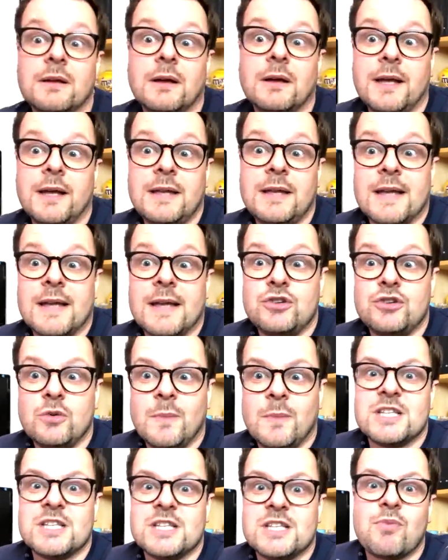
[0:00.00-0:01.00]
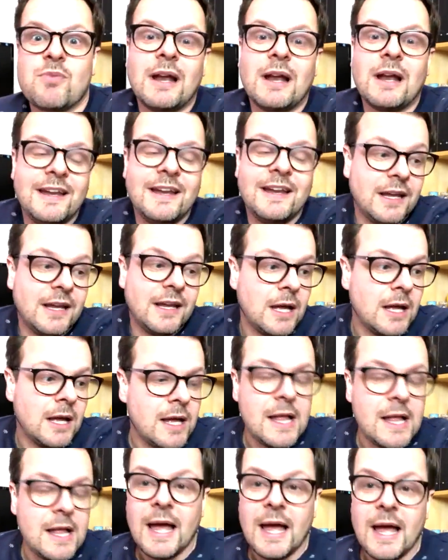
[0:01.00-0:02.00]
had to do my spring cleaning.
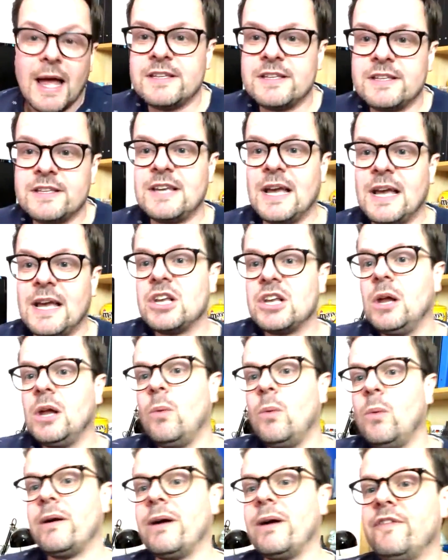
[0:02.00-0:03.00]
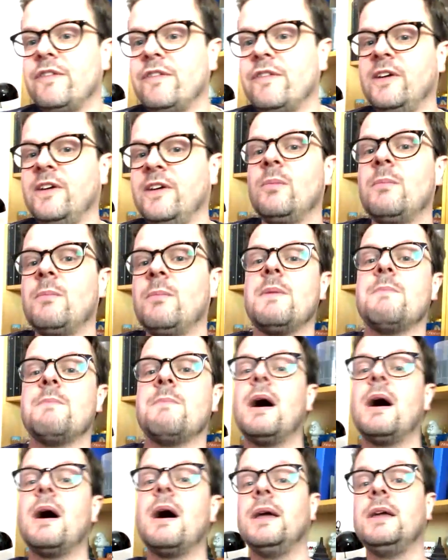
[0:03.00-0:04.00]
And this is actually where I film
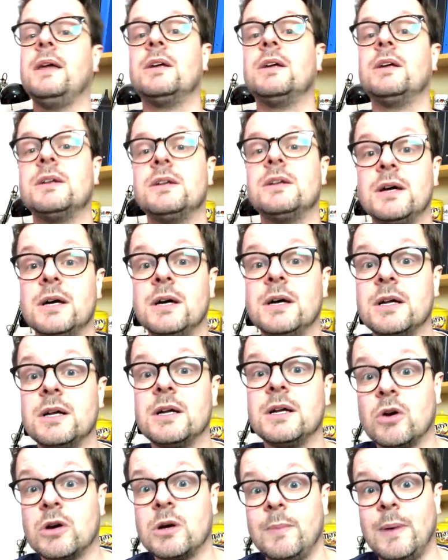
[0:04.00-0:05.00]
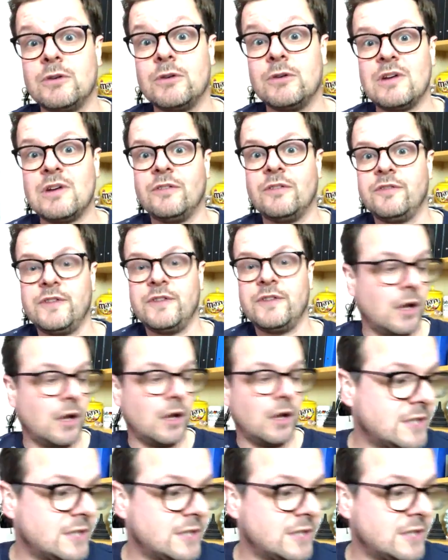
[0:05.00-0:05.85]
my Talk About Travel videos.